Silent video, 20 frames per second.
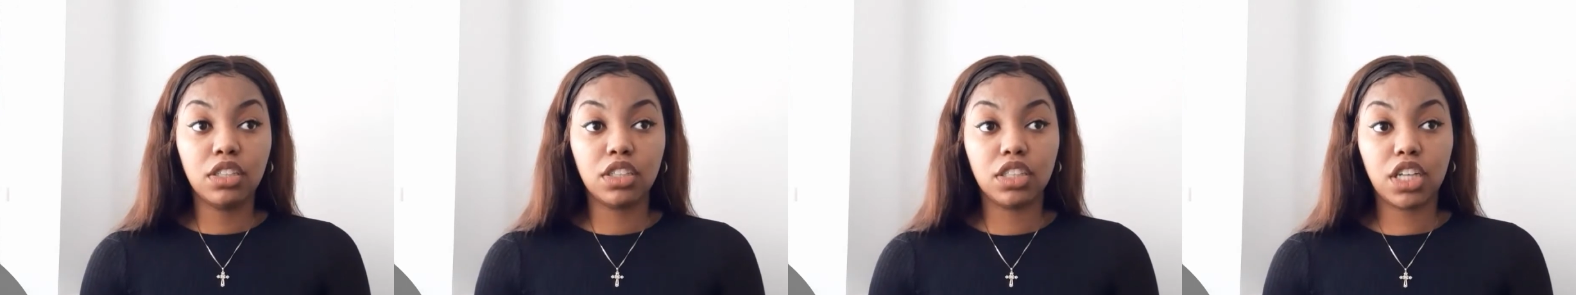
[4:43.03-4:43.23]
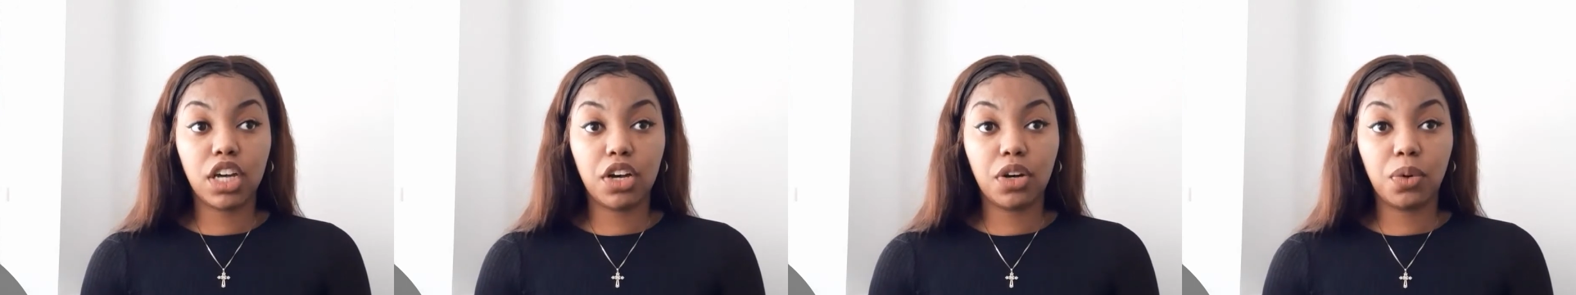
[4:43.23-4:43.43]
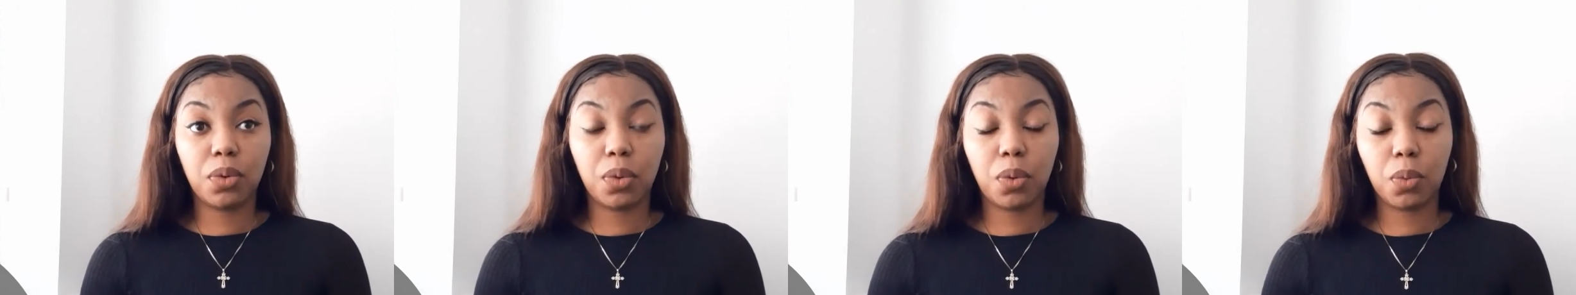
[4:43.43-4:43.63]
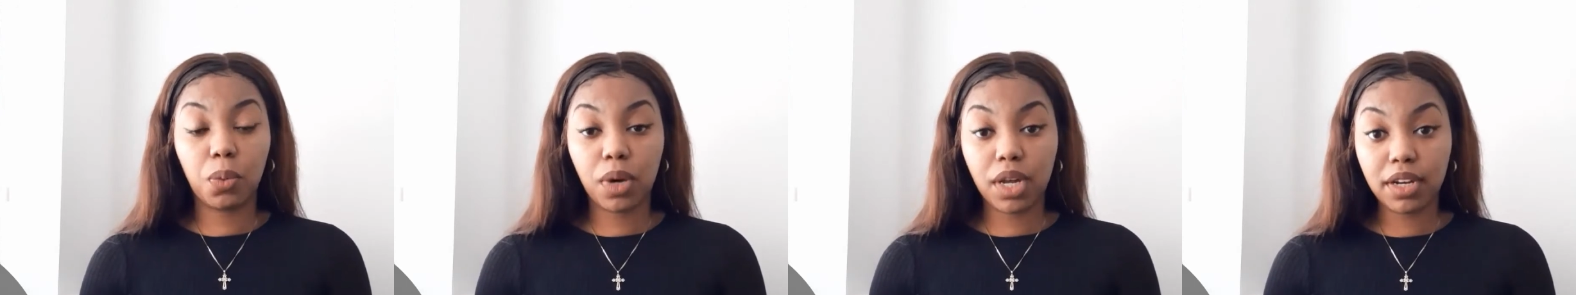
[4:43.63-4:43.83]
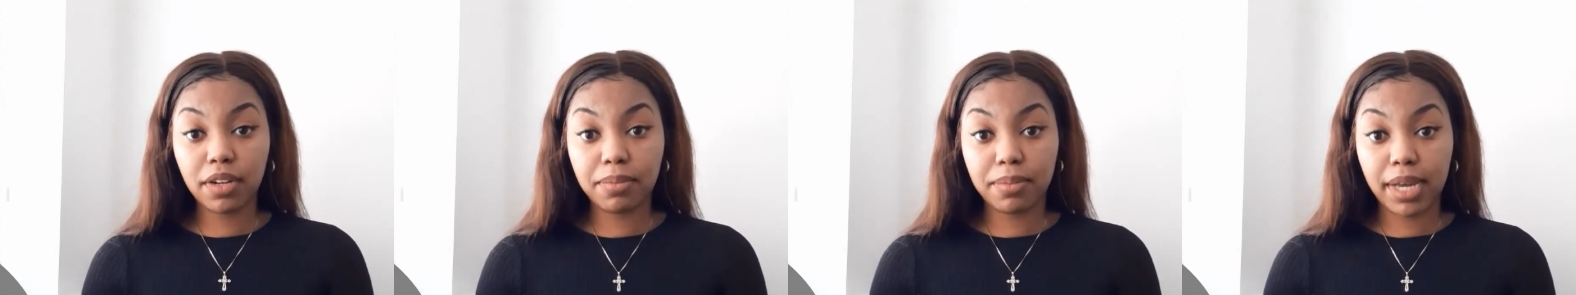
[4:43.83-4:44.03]
So
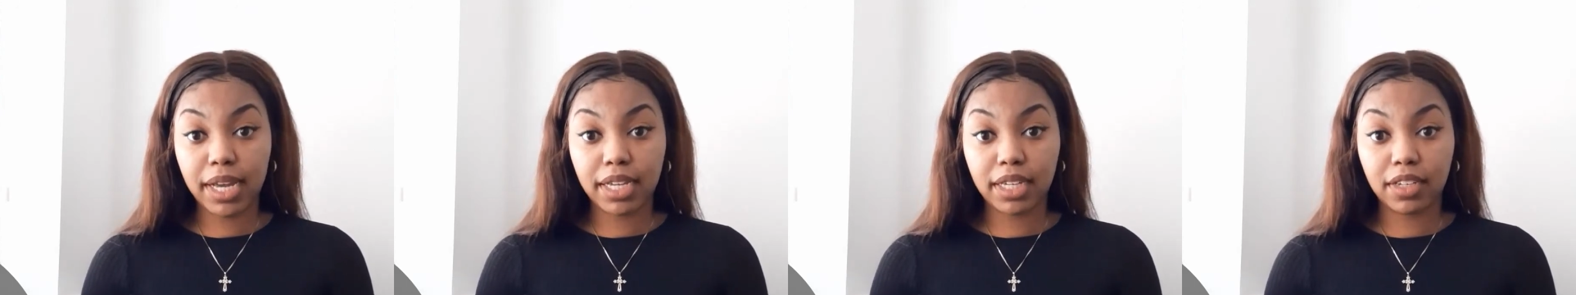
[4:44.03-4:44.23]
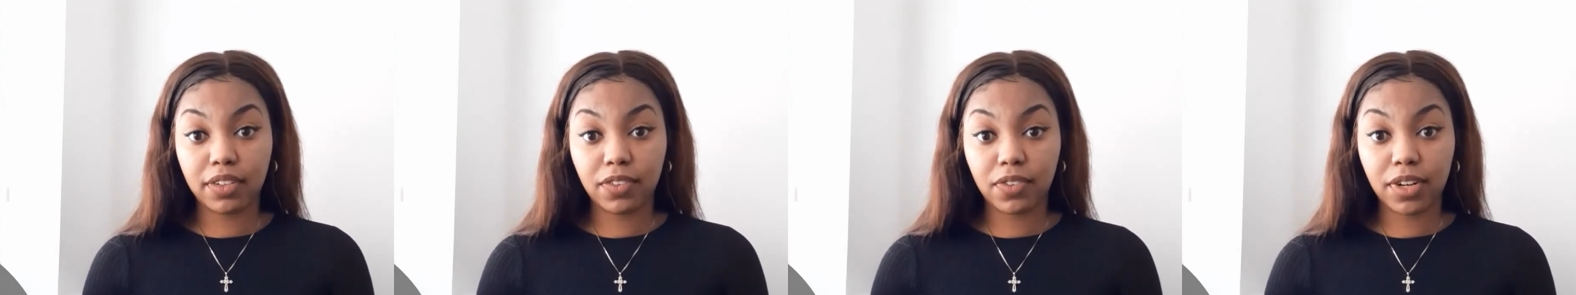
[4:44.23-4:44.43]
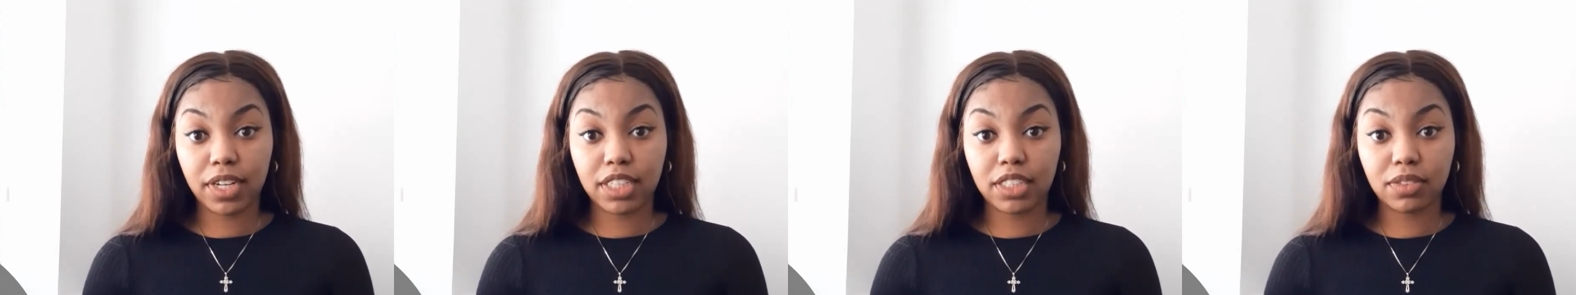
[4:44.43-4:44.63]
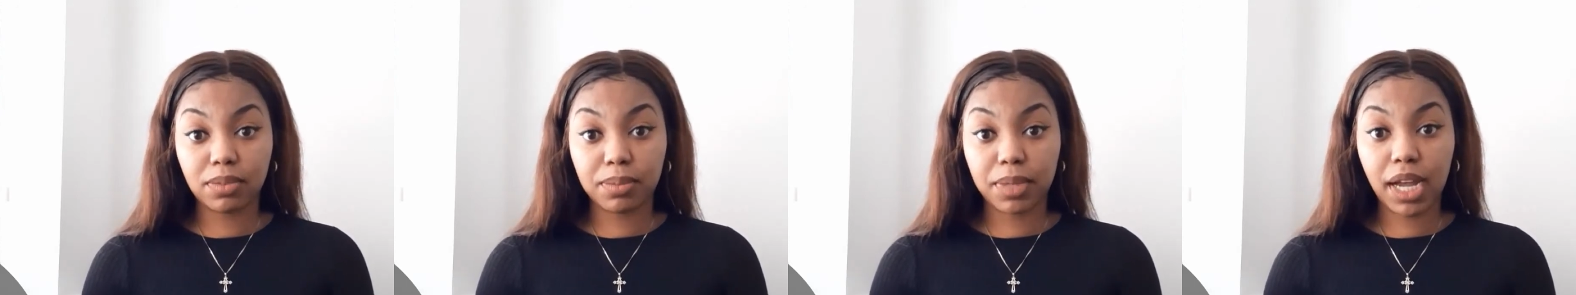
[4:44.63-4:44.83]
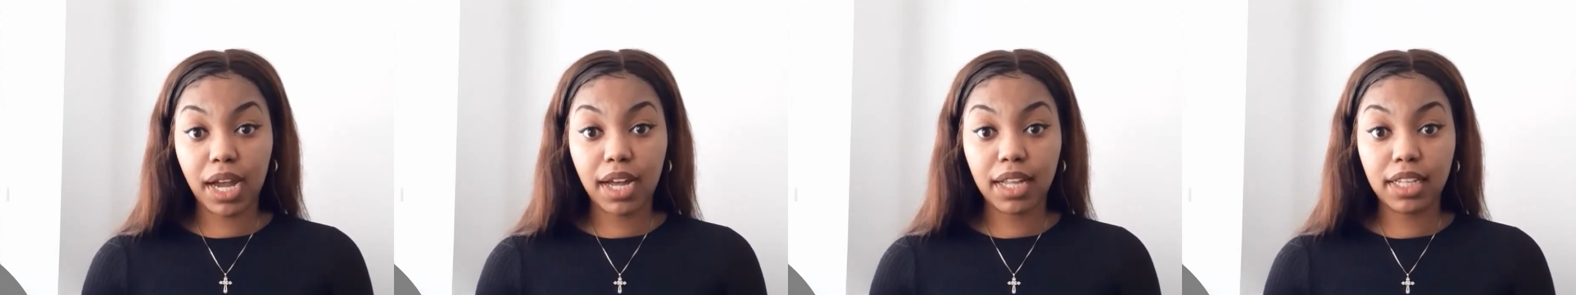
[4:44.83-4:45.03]
one of my good friends from
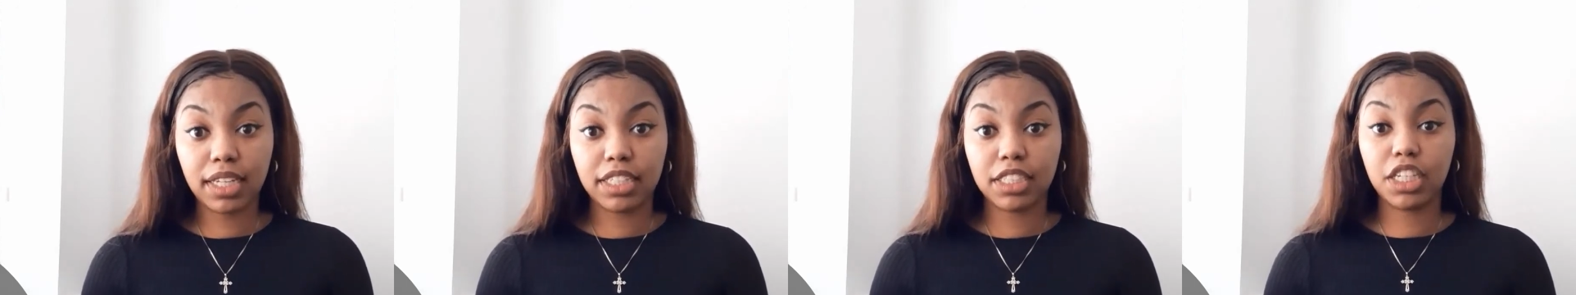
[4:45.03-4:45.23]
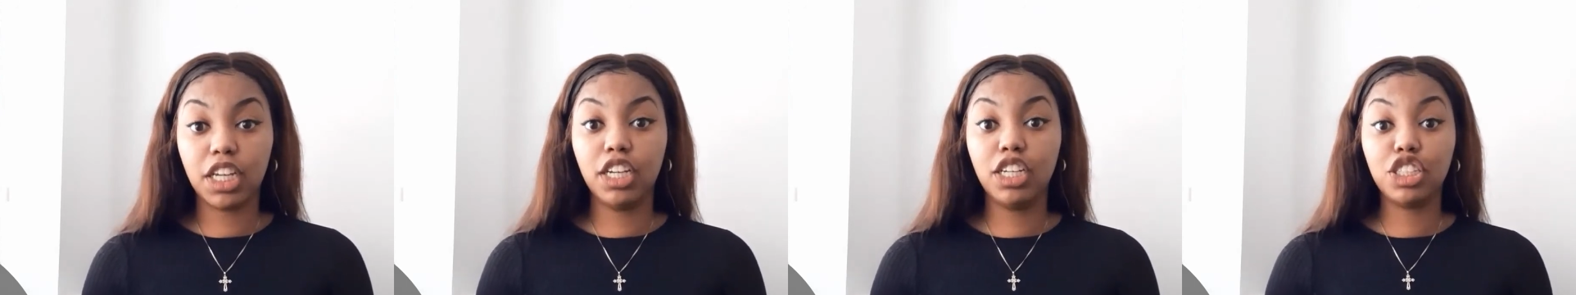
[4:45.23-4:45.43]
college,